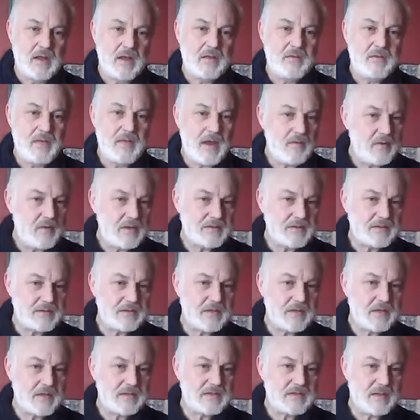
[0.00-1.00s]
there is
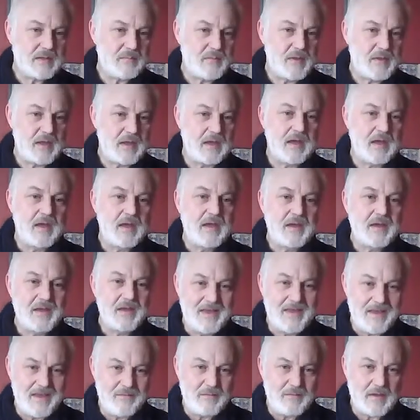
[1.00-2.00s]
something
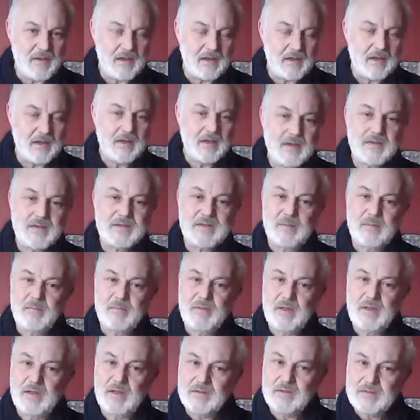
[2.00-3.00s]
giving,
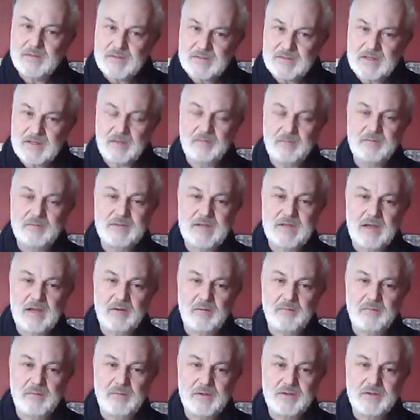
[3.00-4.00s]
something
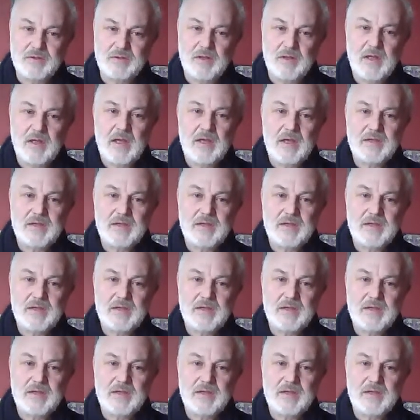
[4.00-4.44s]
self-sacrificial,